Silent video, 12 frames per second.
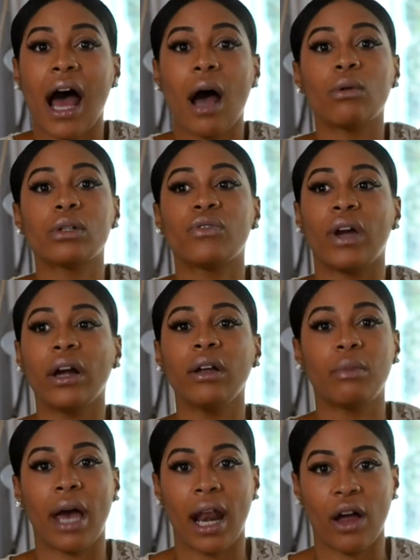I was very
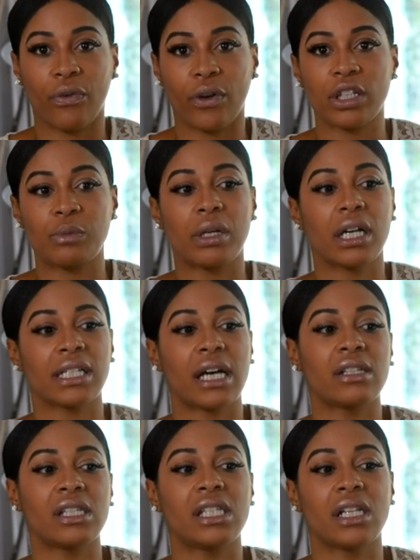mad at first because I
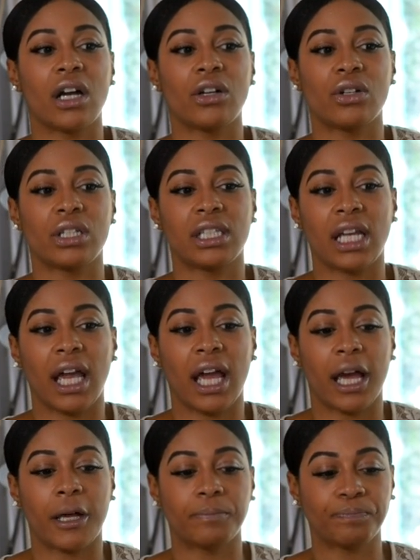just didn't
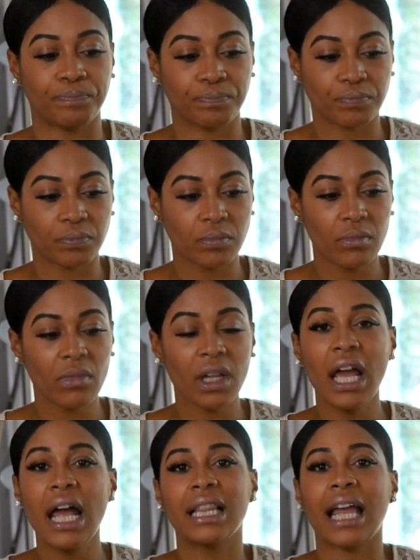understand,
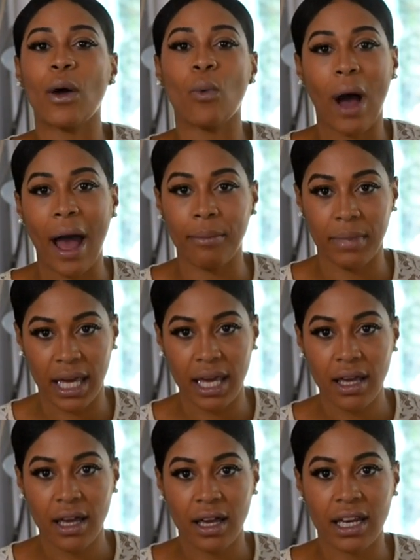like, why
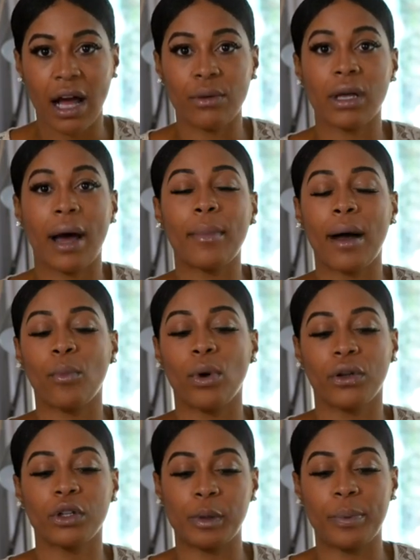me? You know, I'm one
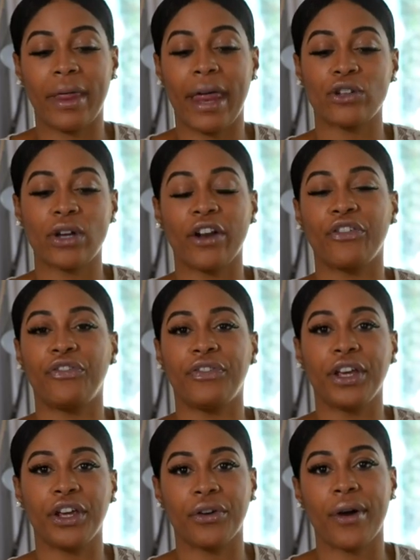of those people that try to
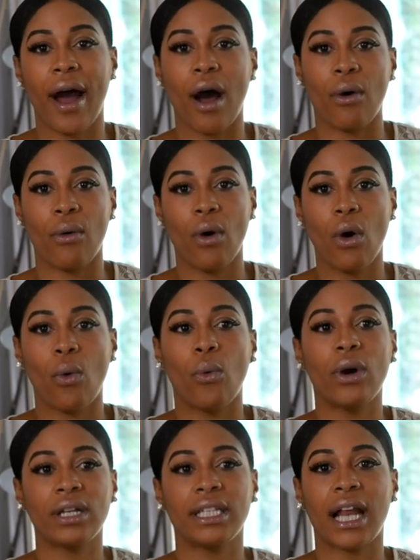figure out,
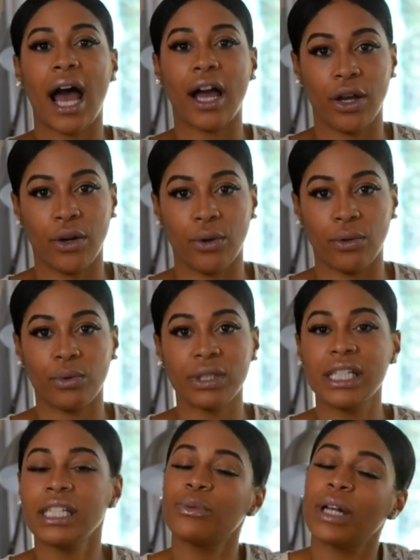what did I do? Was
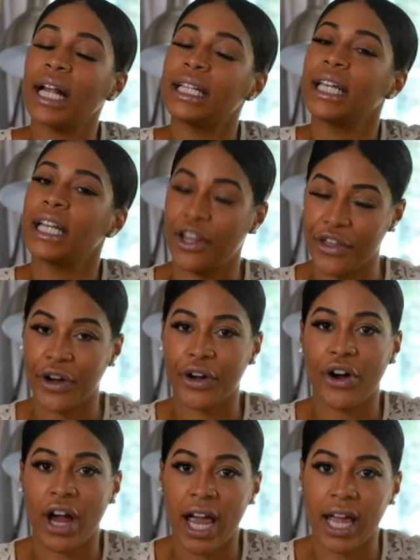this what I did in the third
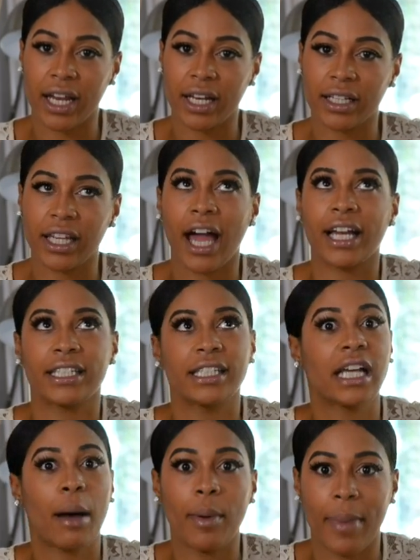grade? Like, is this
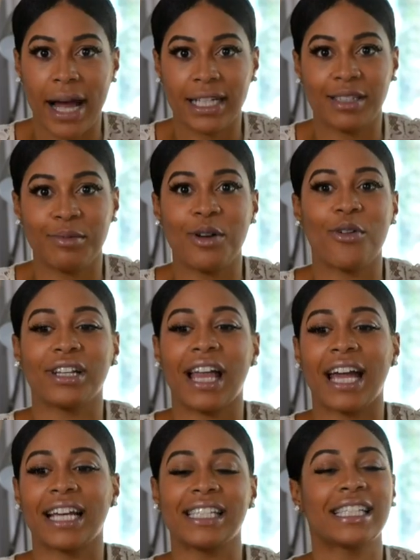coming back to me? Or
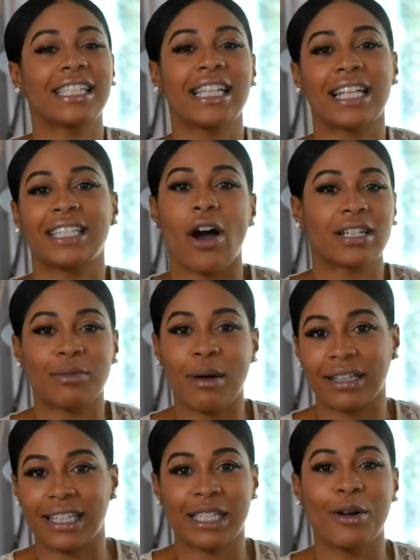like, is this because I talked
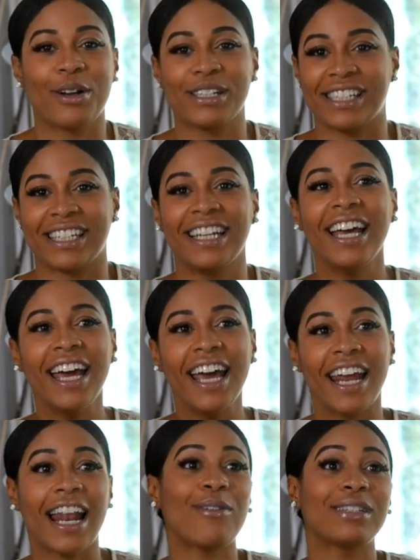about this person?
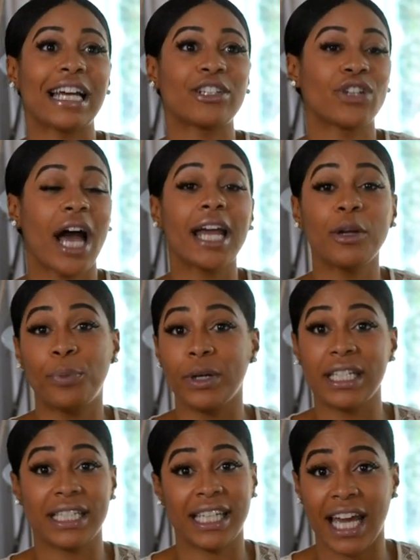And I was like trying to put
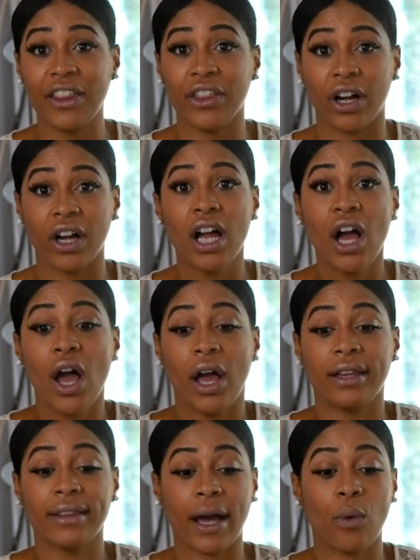it together.
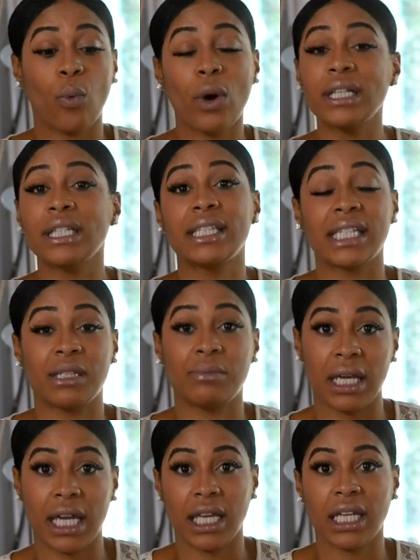And like, what does this
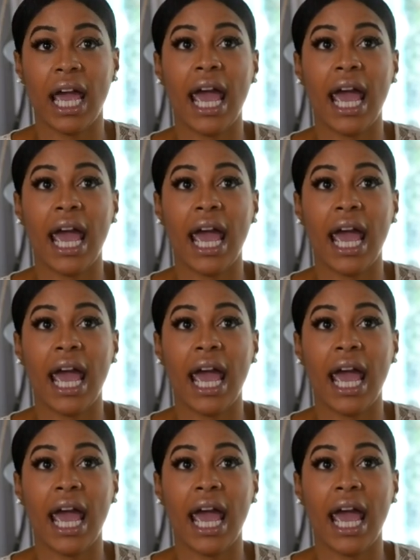mean?